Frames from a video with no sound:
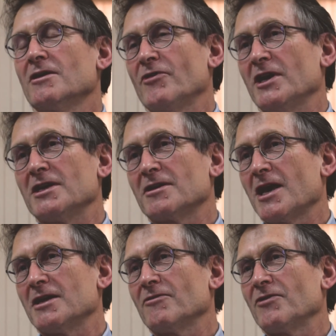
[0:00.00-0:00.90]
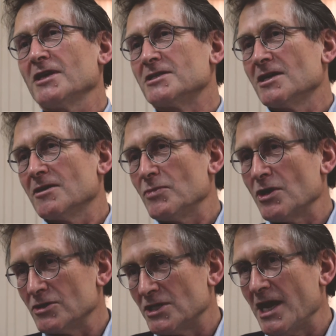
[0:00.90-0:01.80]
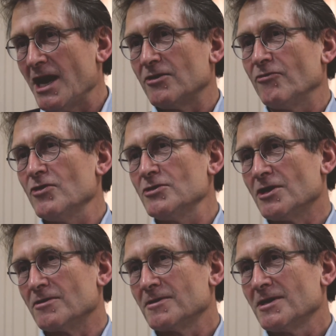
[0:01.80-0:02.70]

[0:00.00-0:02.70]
very creative things? Because they are the future.